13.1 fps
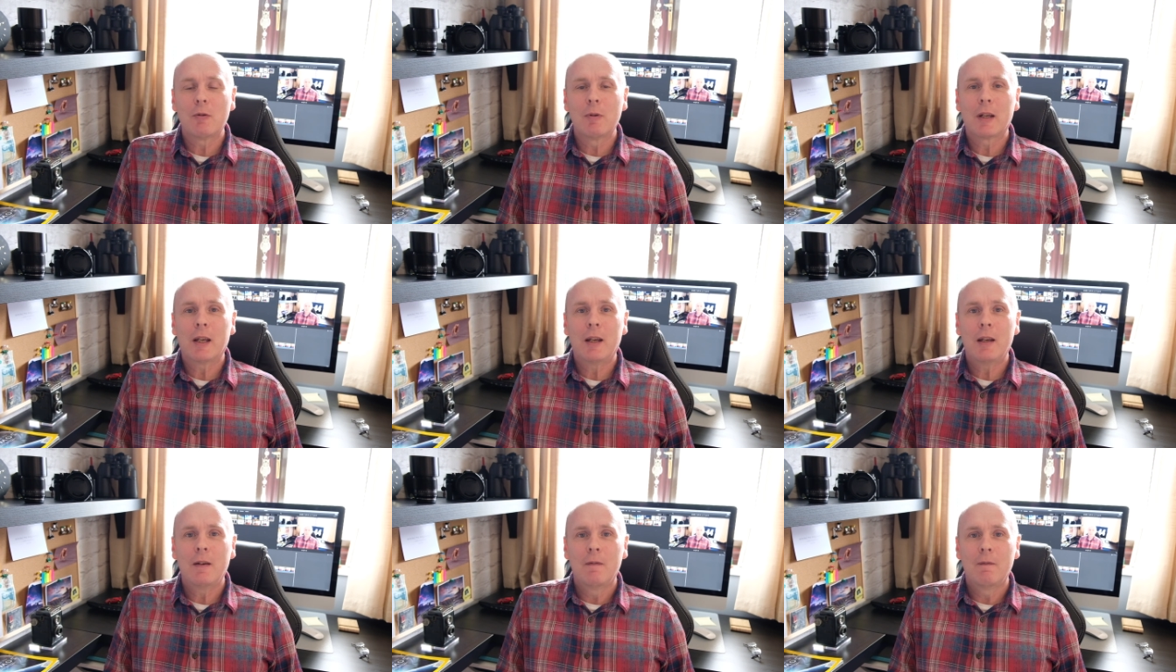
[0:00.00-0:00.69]
you
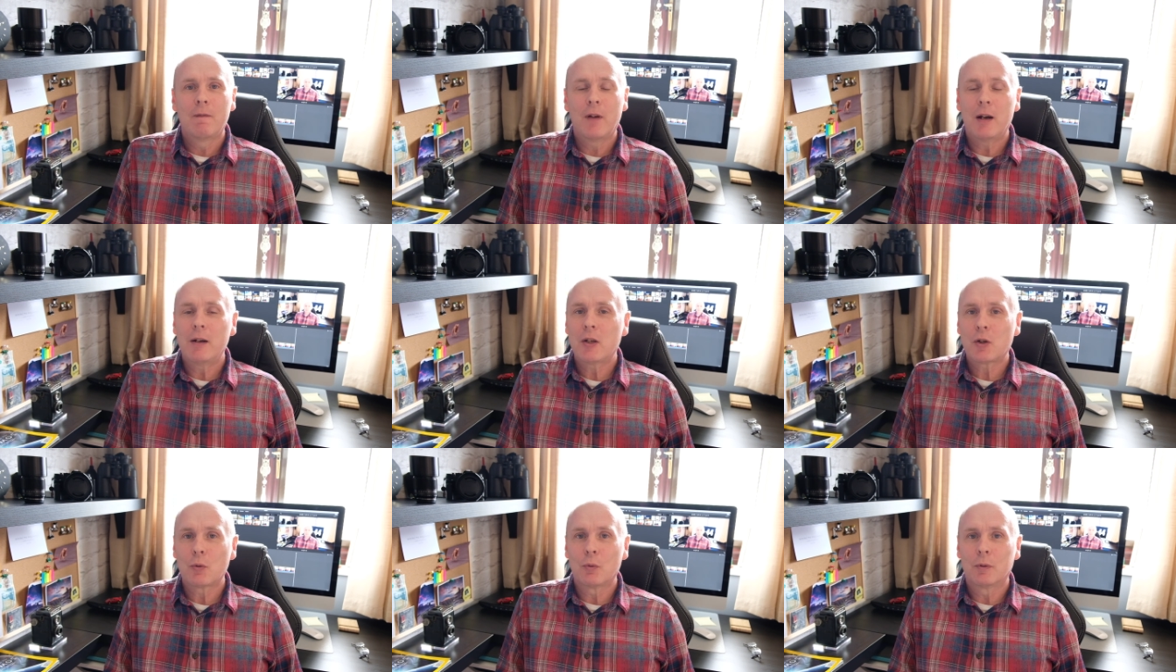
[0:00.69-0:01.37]
again very
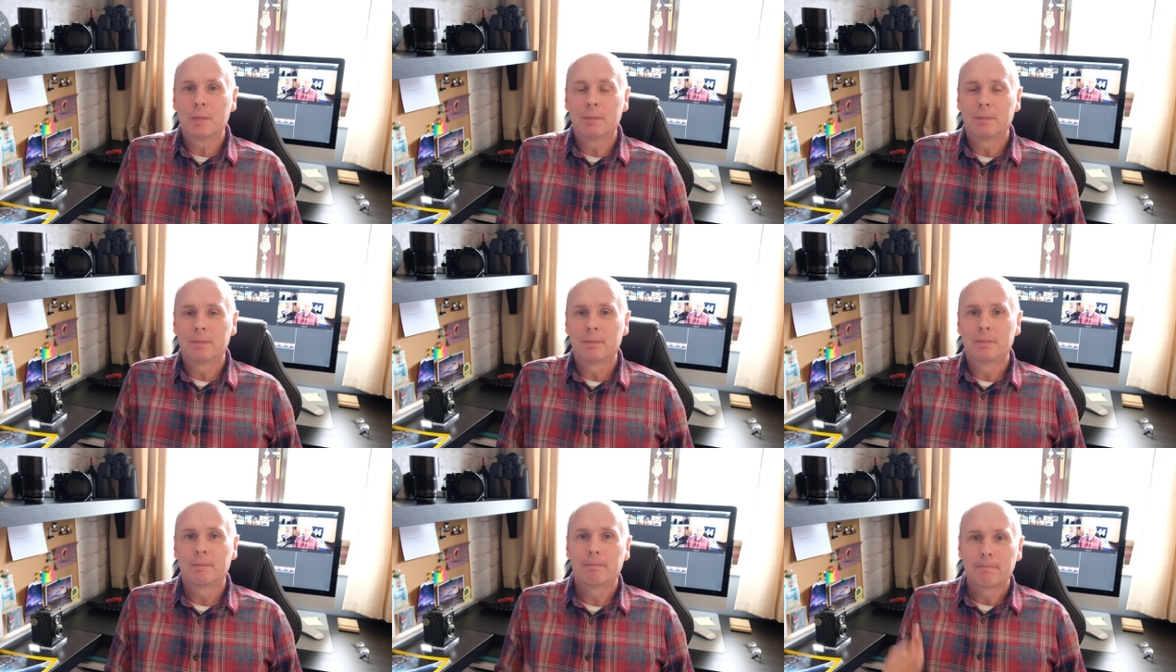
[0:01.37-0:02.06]
soon.
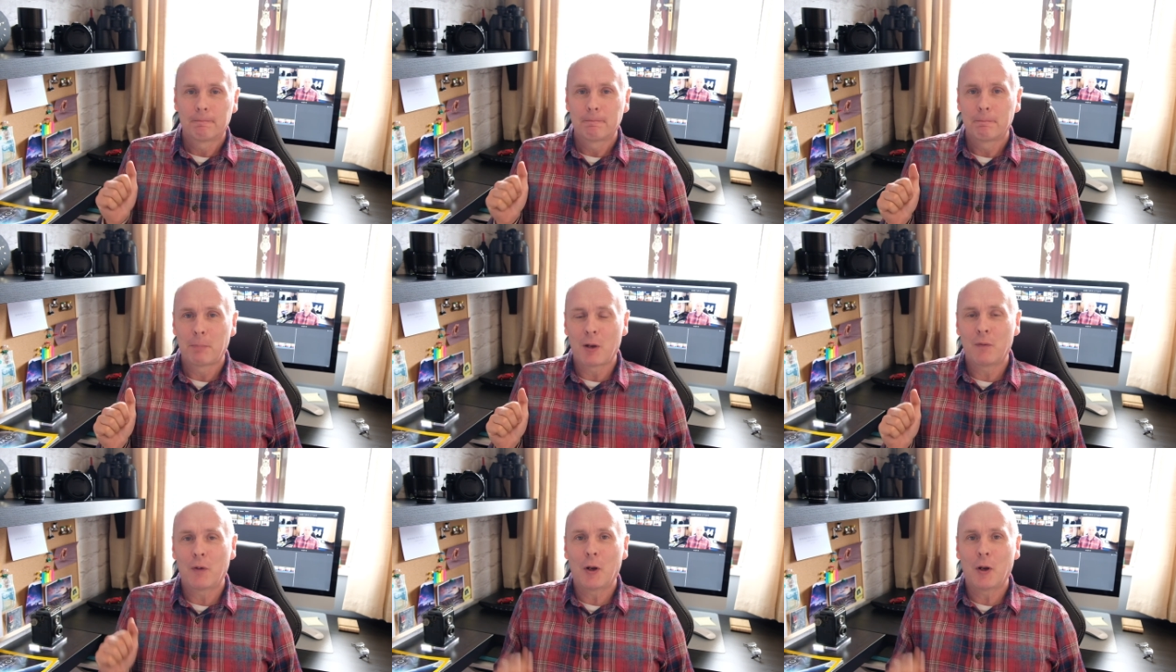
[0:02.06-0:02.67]
Bye for